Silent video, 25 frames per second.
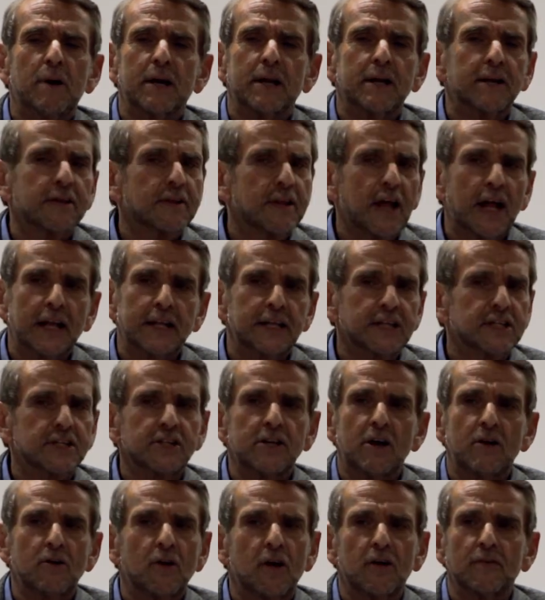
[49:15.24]
But that
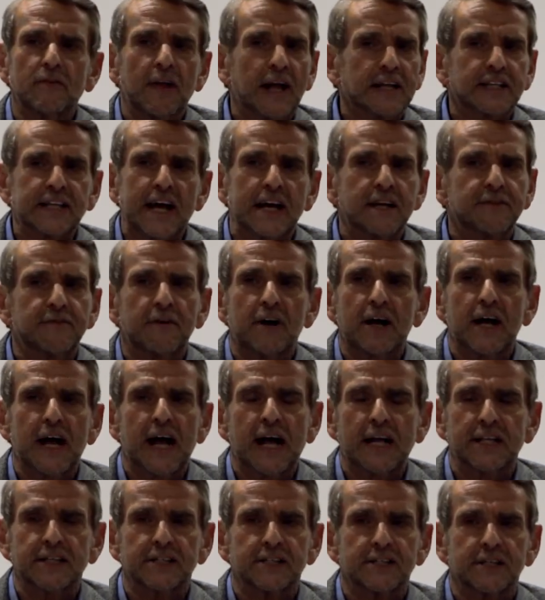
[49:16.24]
is no longer, that's out of our
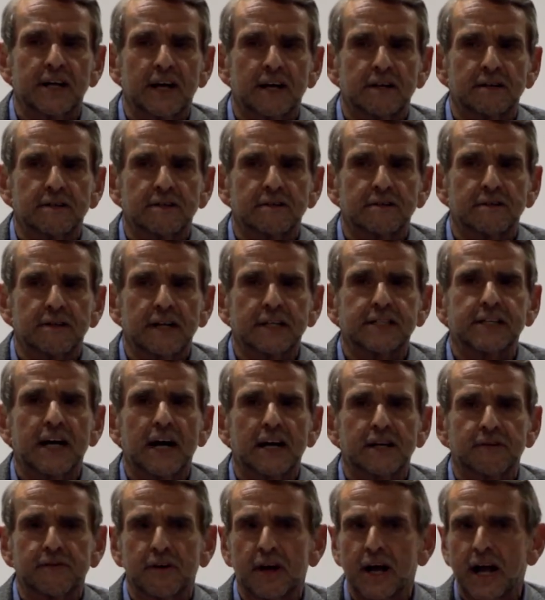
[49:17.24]
hands now.
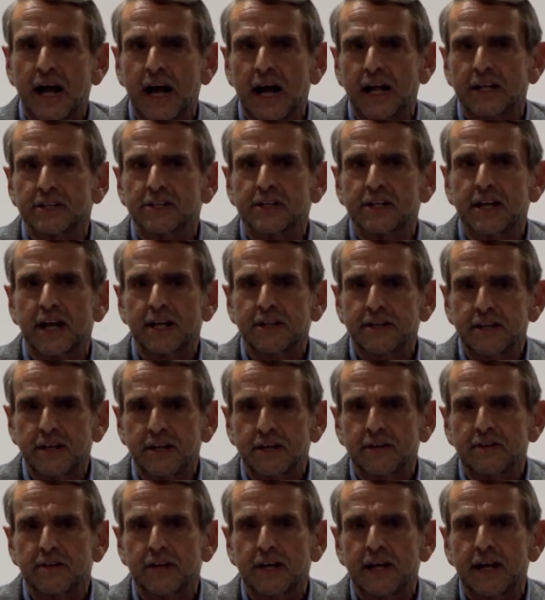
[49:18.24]
That's out of our hands. And I
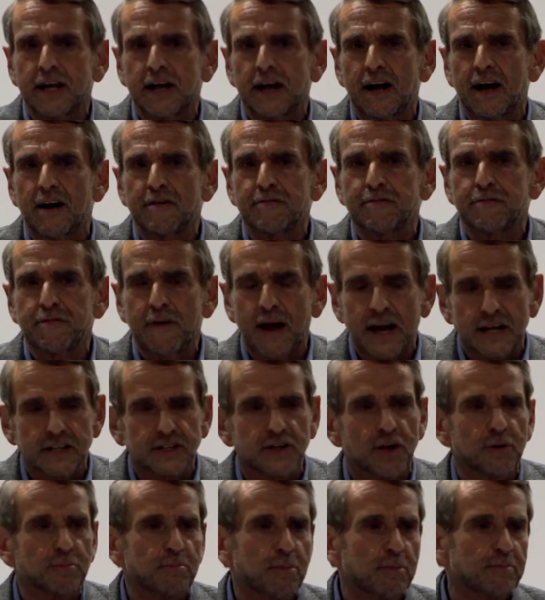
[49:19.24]
think the
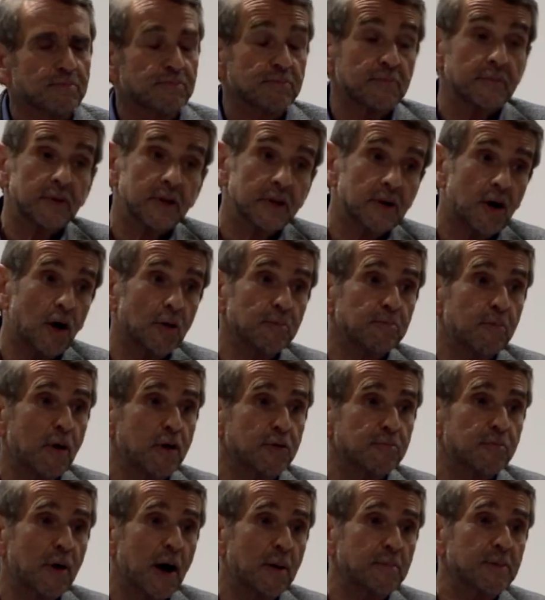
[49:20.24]
effect on, on
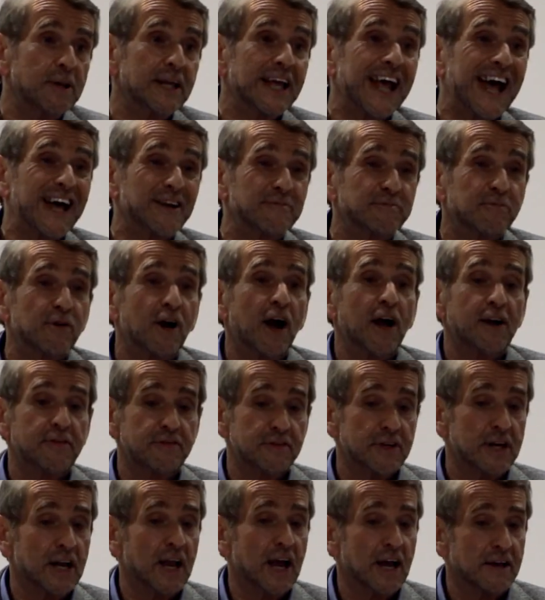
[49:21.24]
both public and
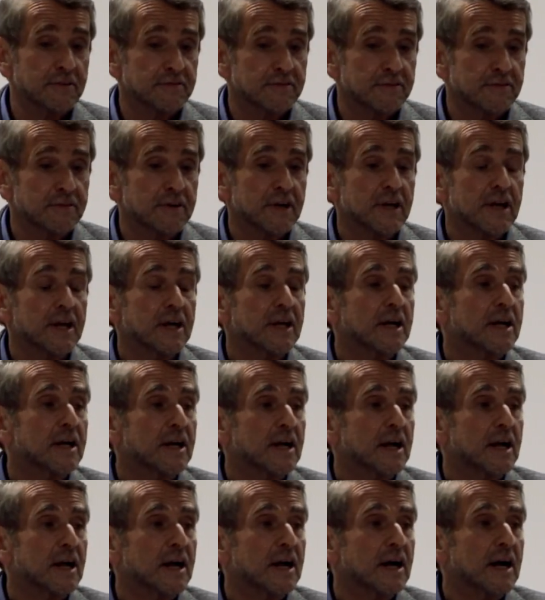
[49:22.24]
private life
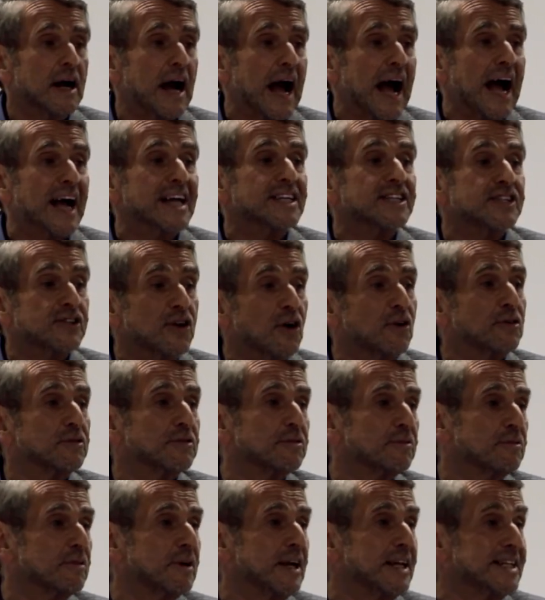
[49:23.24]
has
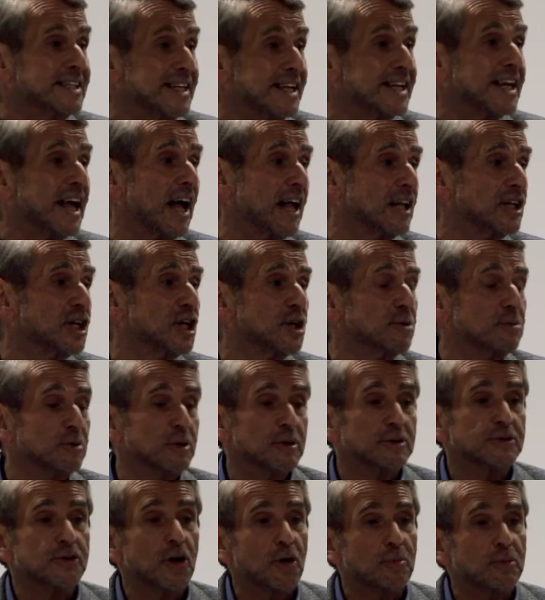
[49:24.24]
not, is
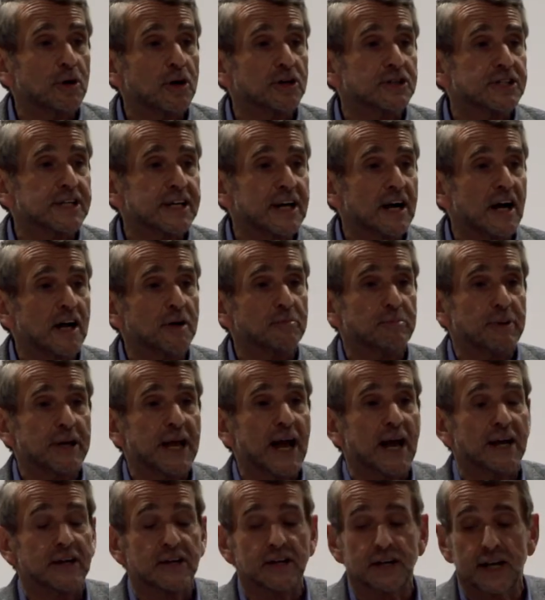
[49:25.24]
incalculable. Not because it can't
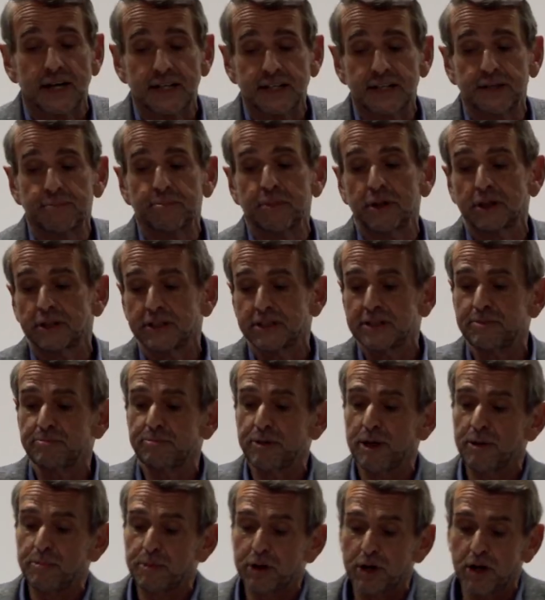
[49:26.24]
be calculated, but
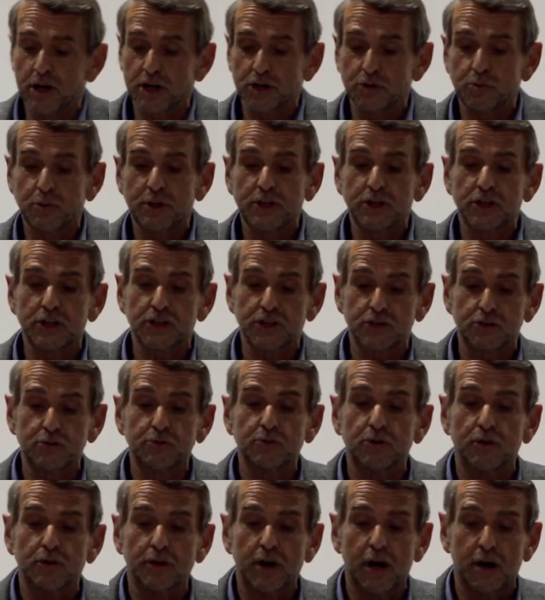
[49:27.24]
simply because we just
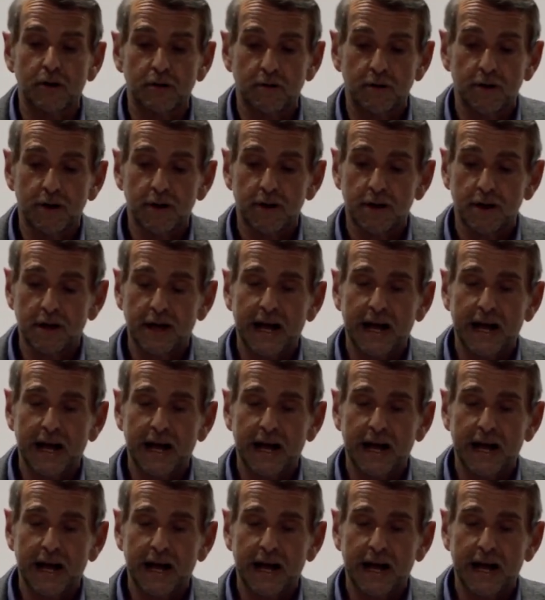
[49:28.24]
do not know